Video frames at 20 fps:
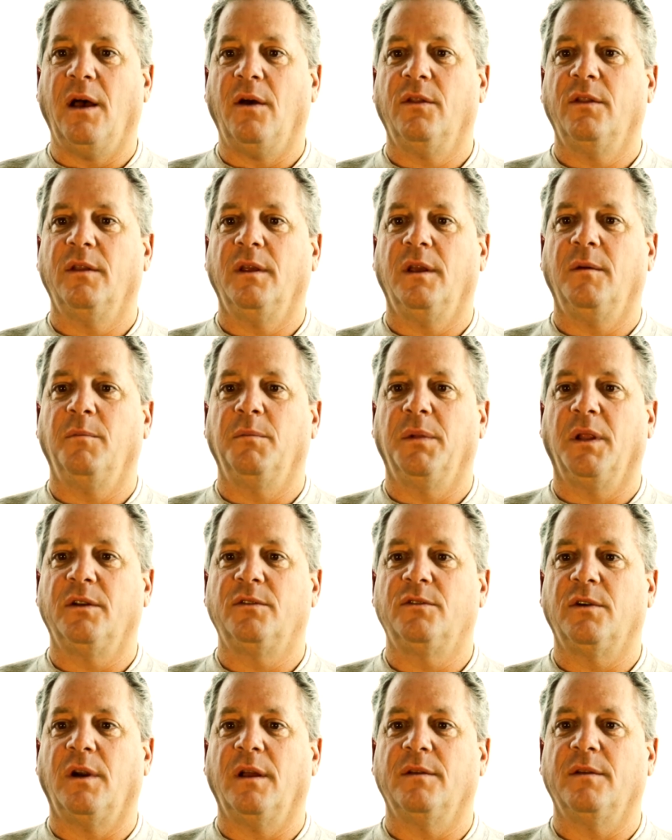How the
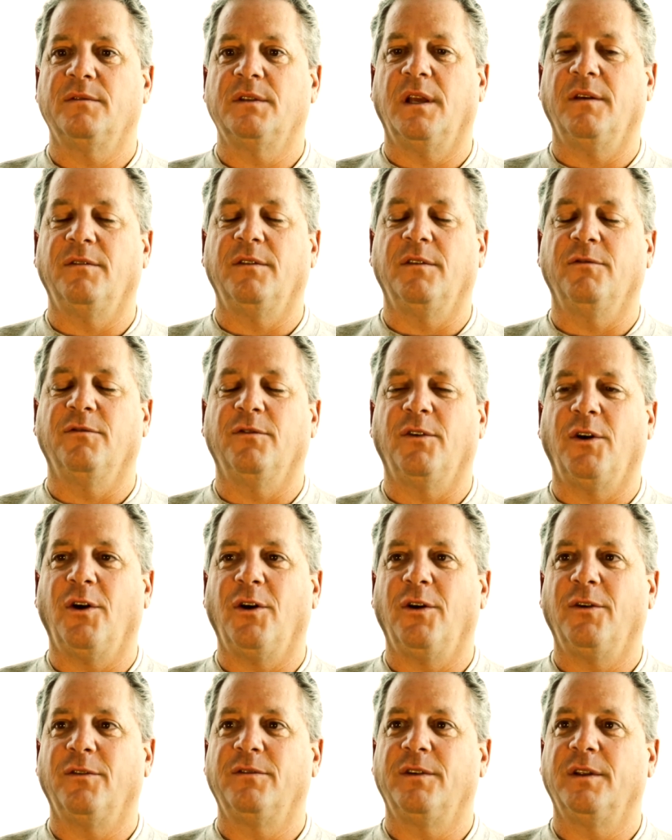blood drives have
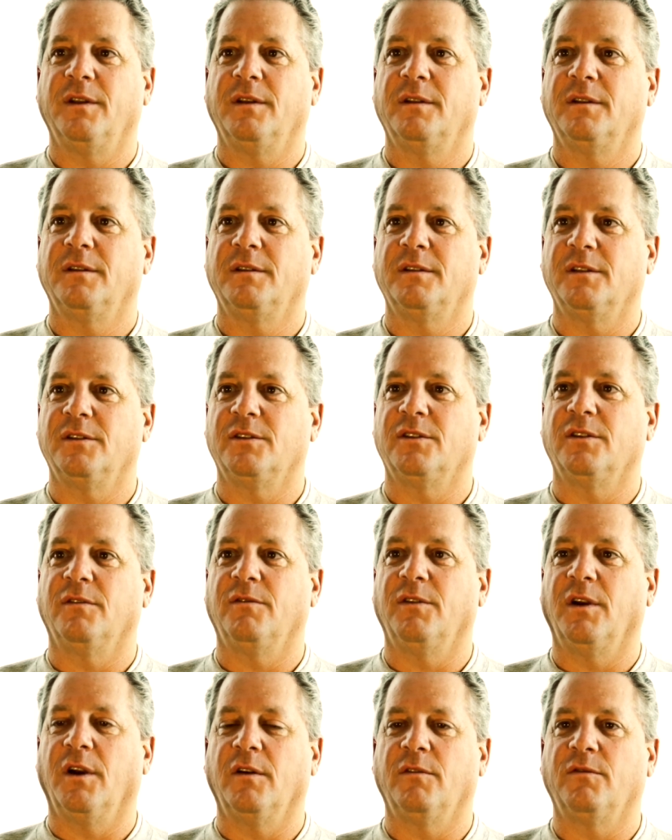evolved since
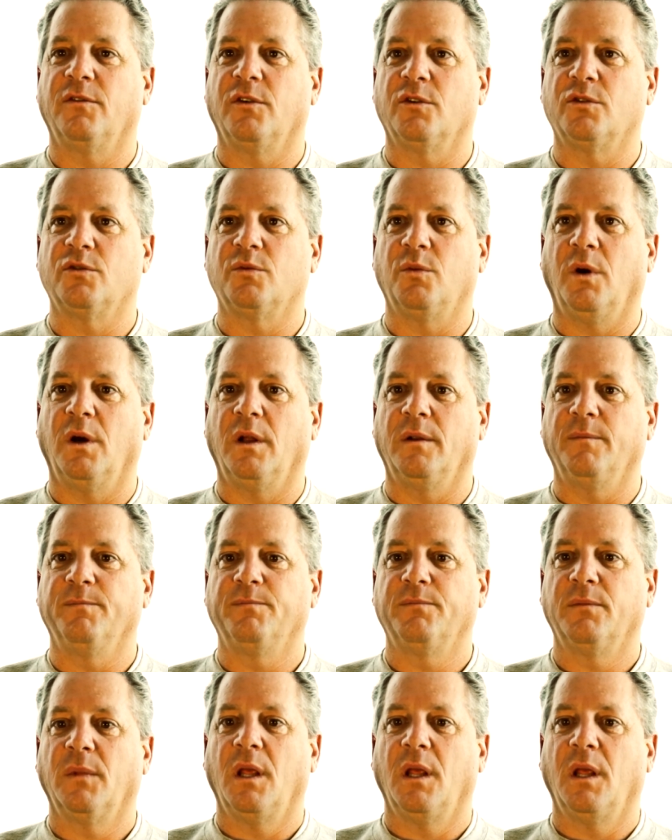the very first one.